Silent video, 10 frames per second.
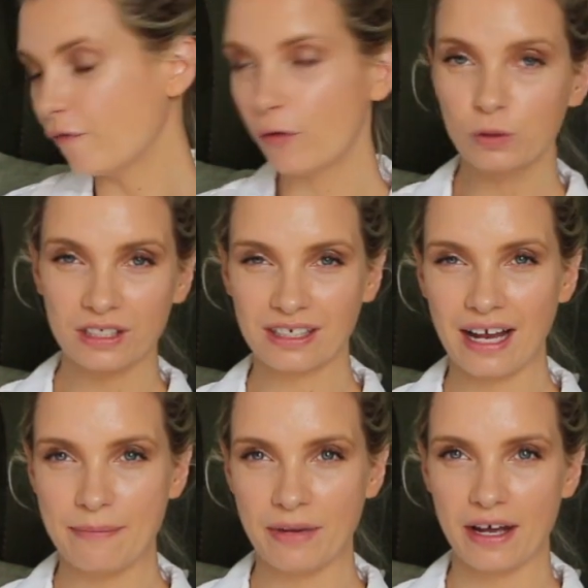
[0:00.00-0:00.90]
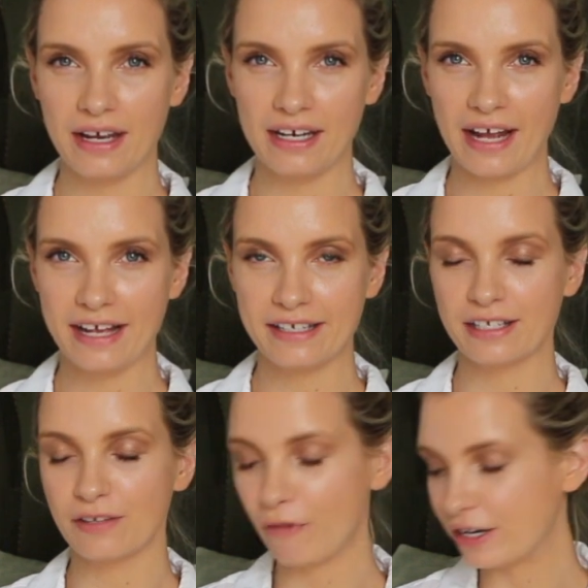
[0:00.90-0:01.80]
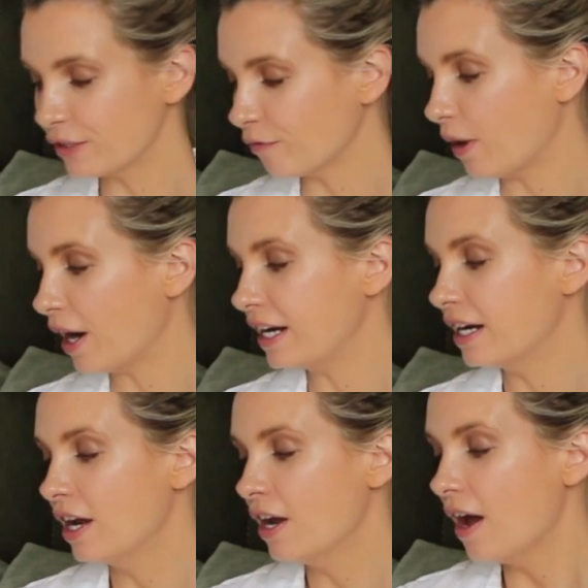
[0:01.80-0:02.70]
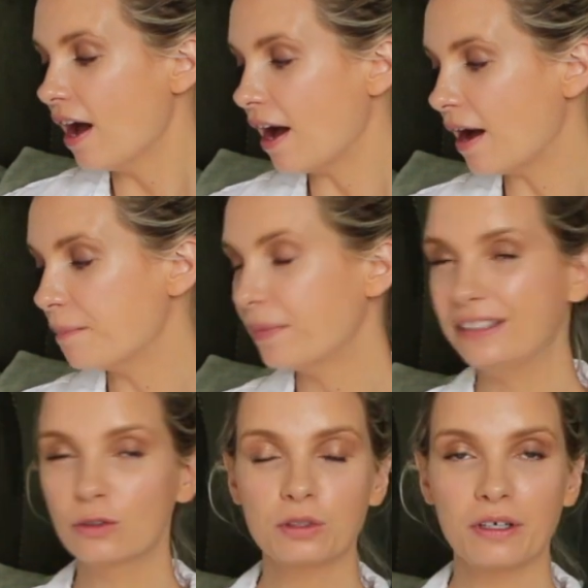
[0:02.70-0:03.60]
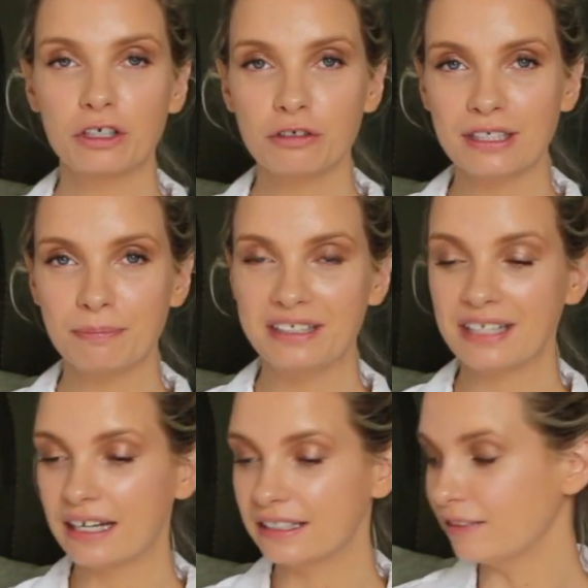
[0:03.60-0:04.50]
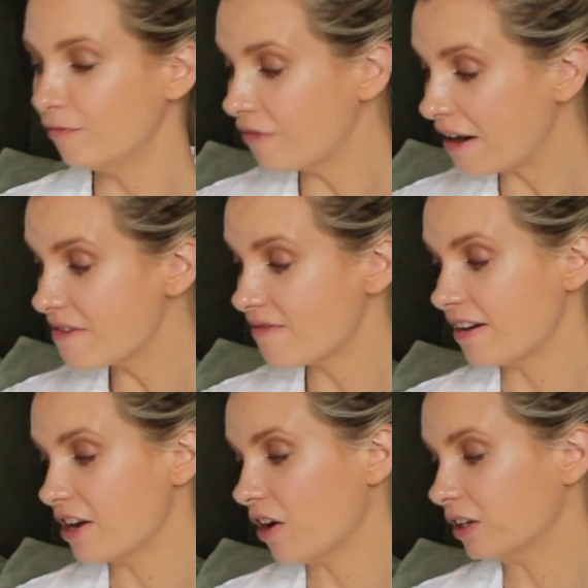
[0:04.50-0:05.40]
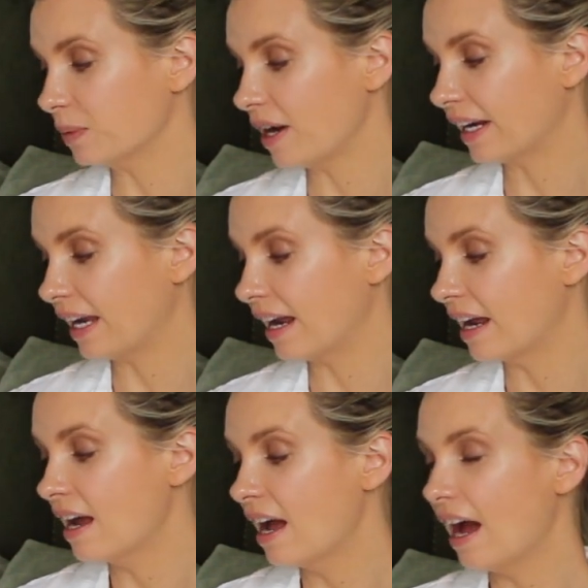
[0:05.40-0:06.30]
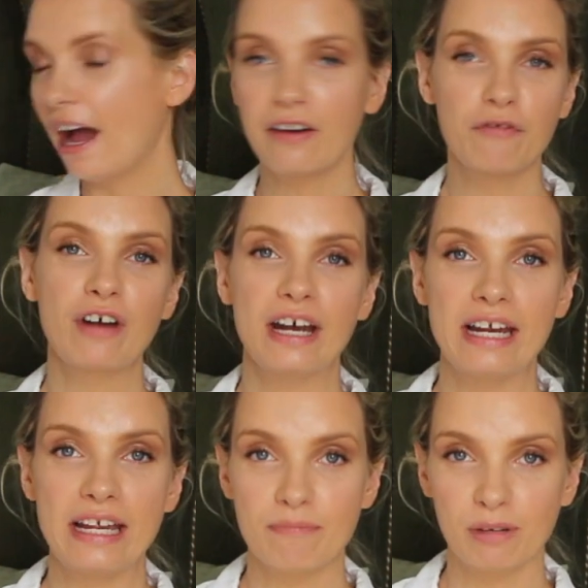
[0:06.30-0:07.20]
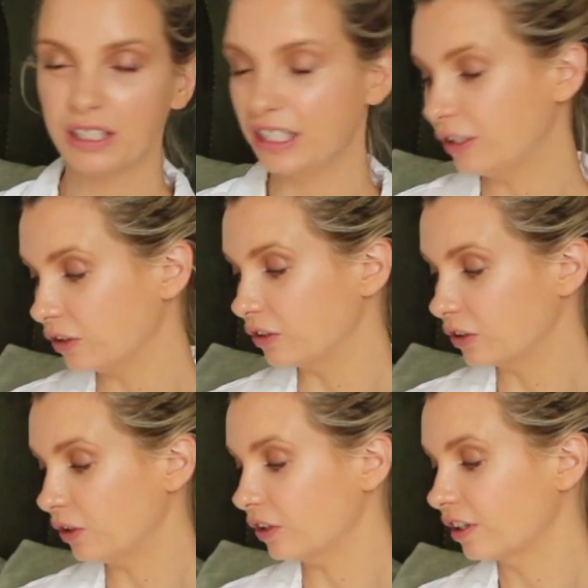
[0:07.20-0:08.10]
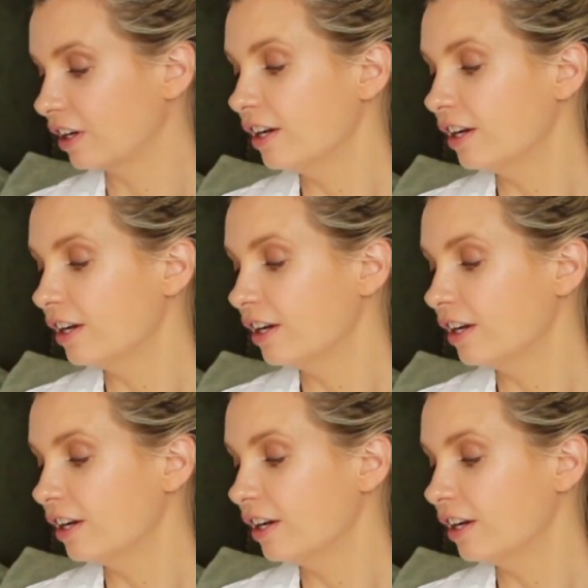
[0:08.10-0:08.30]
Full disclaimer, Ian Haste is a friend of mine, um, but he's also incredibly talented, very, very hardworking, and a really bloody good cook.